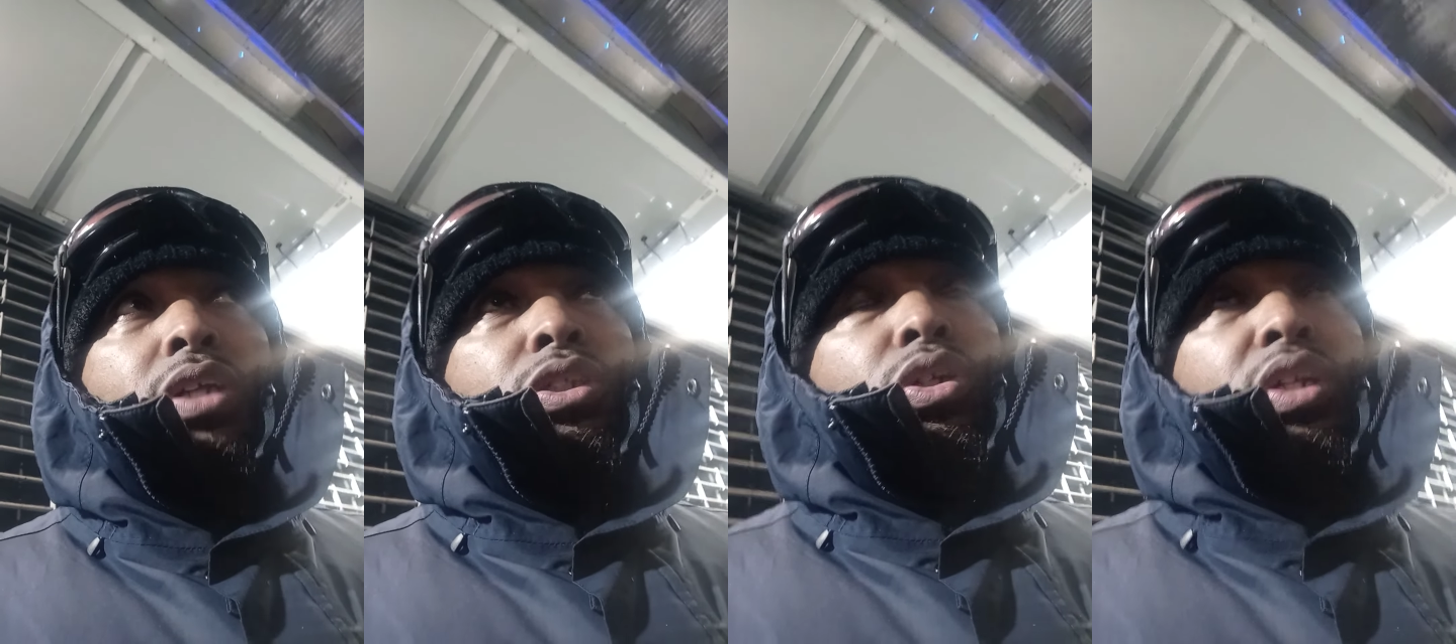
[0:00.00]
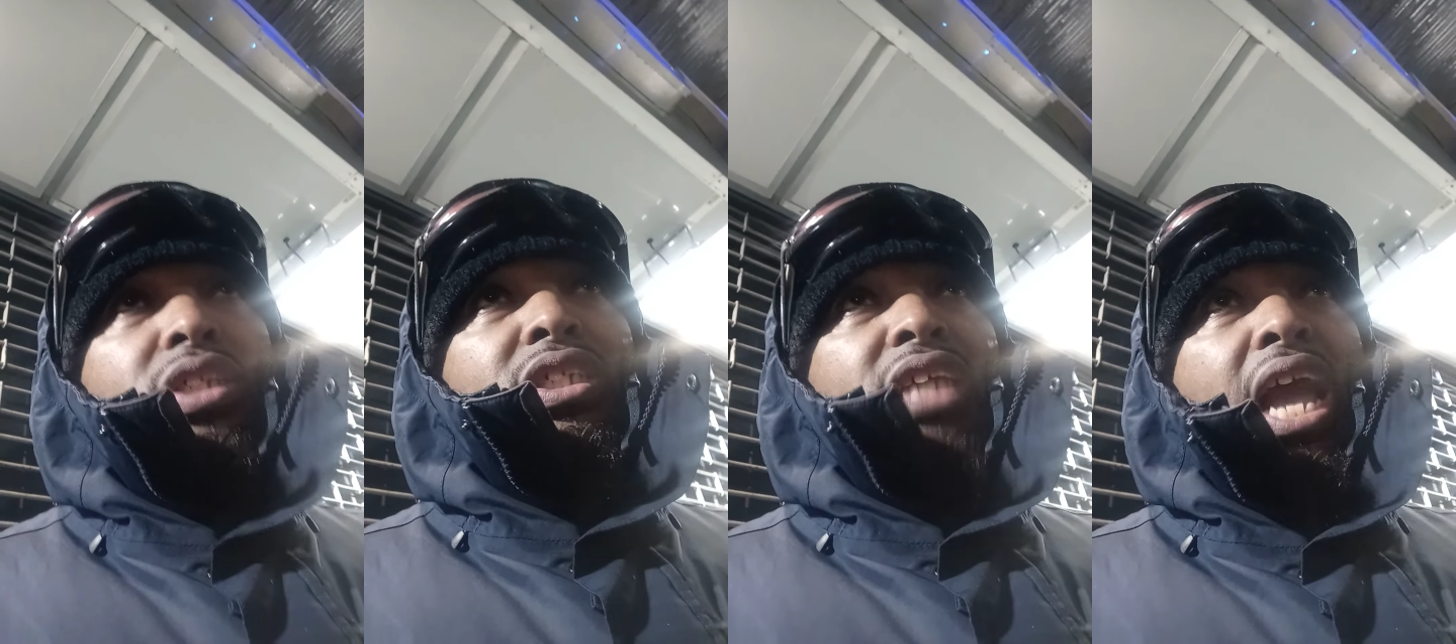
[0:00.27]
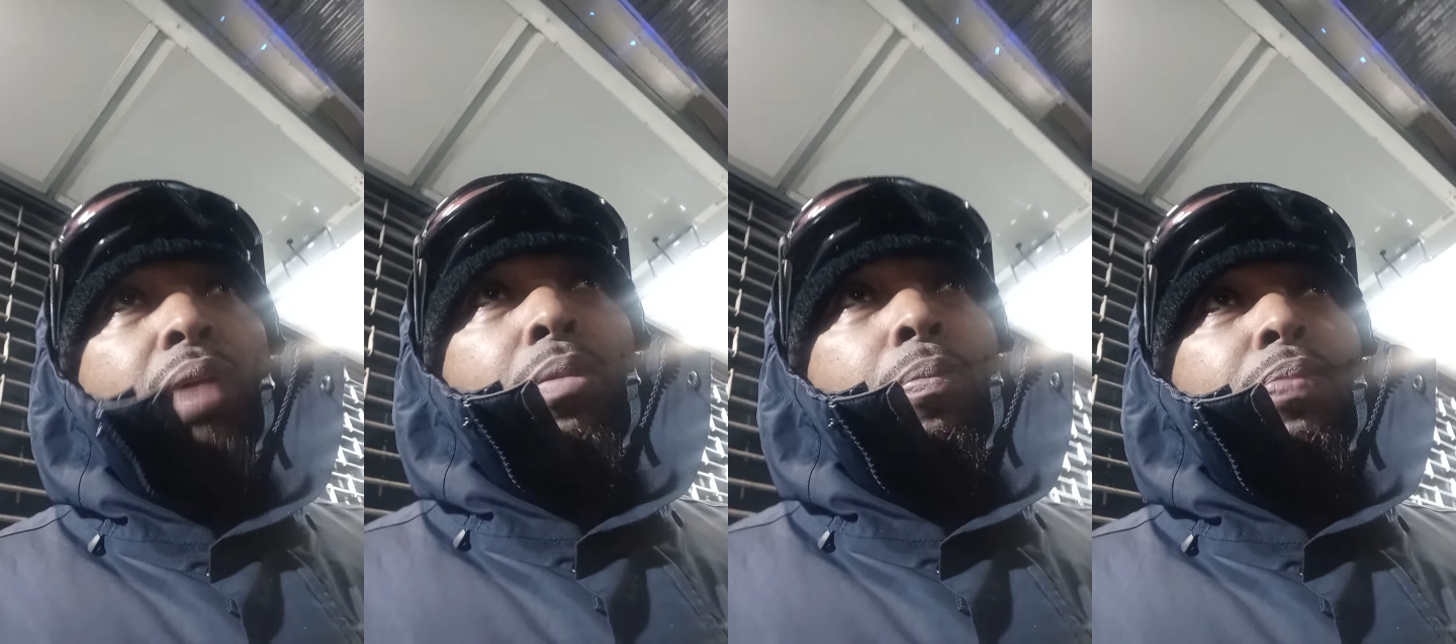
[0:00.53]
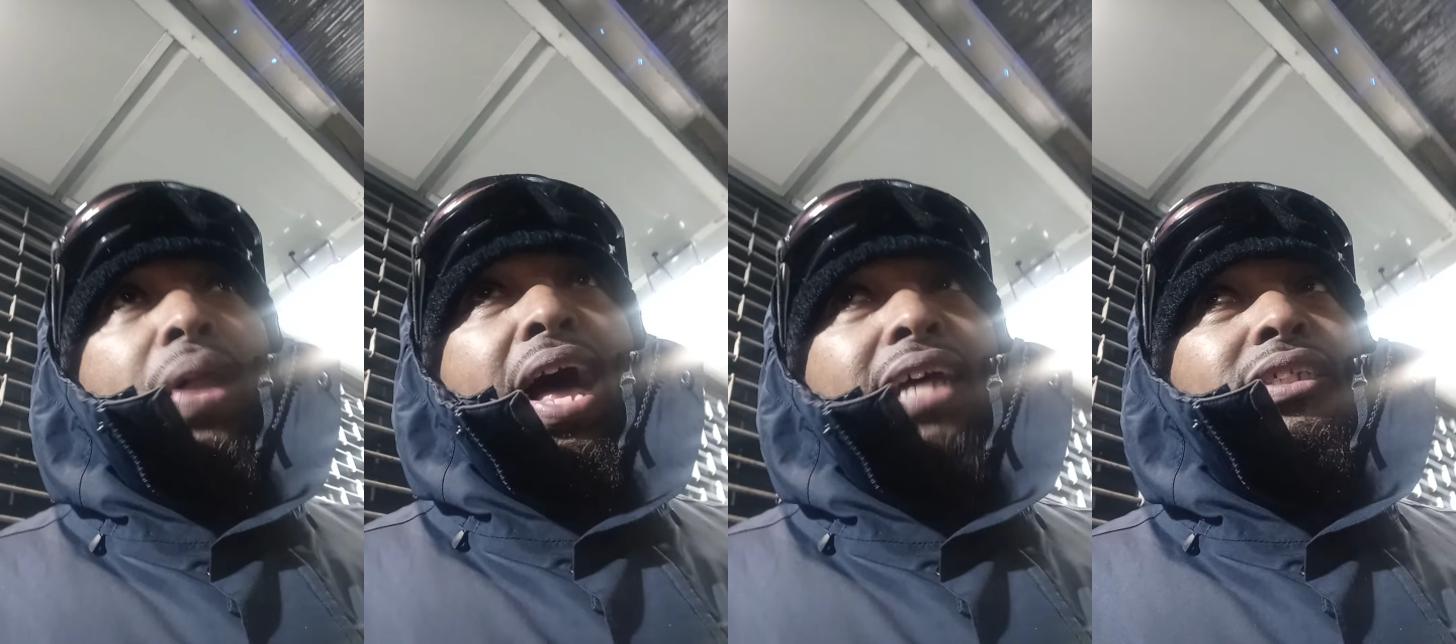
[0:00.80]
so the same
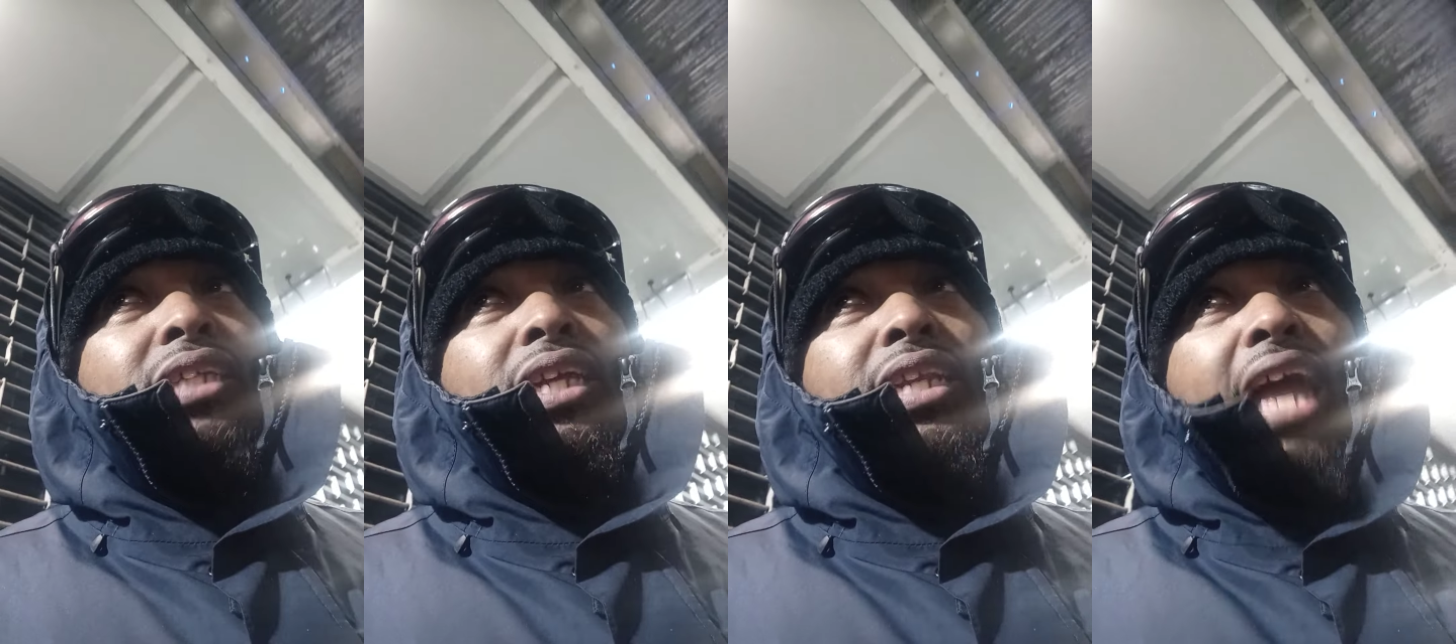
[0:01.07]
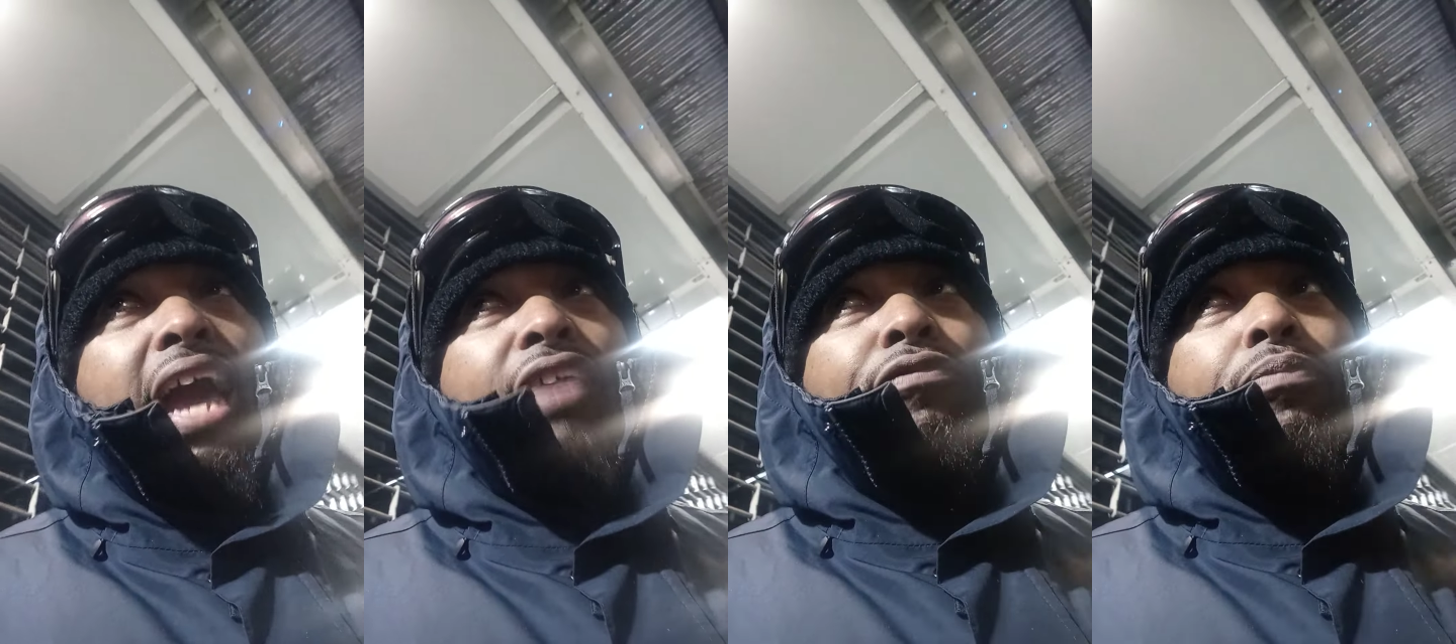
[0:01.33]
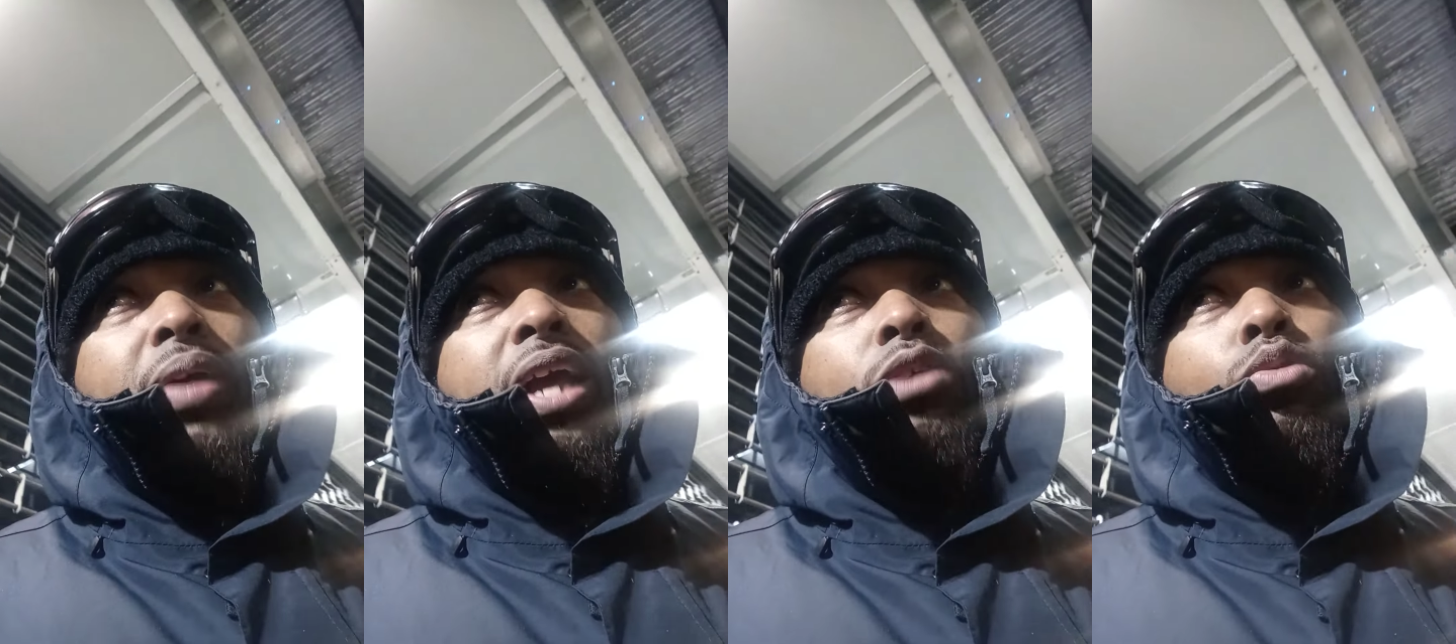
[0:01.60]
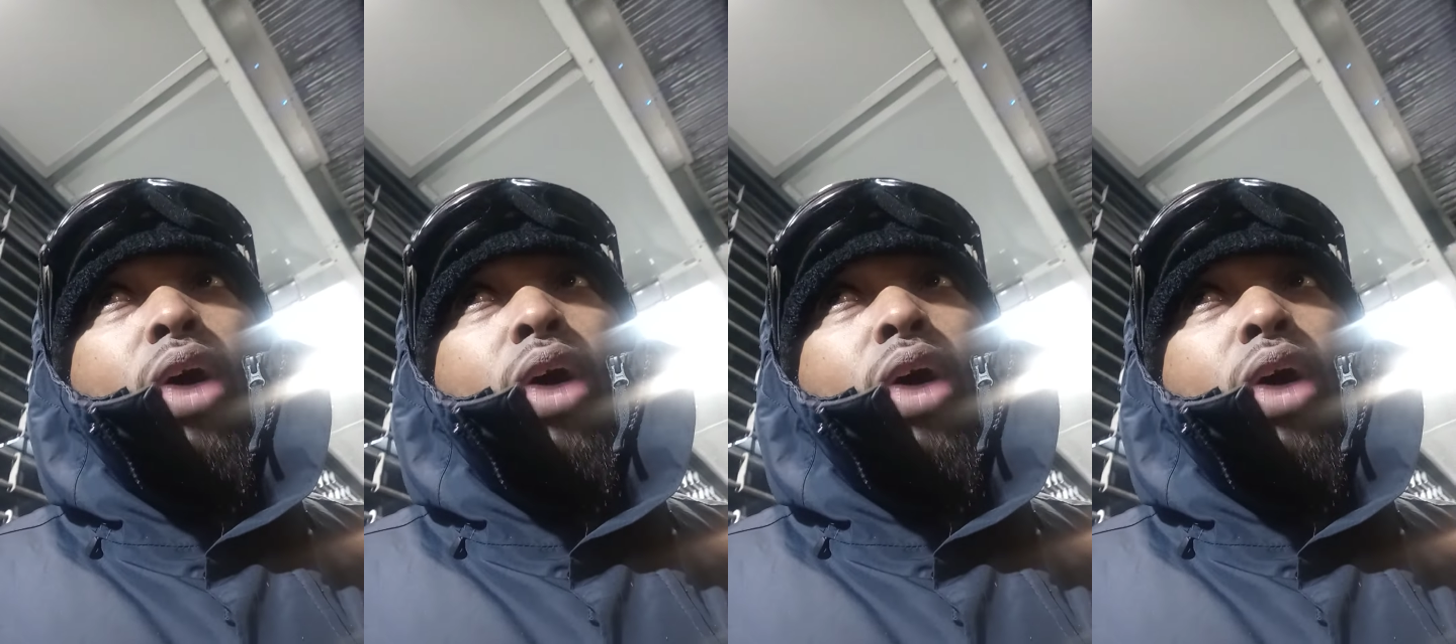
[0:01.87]
applies to life man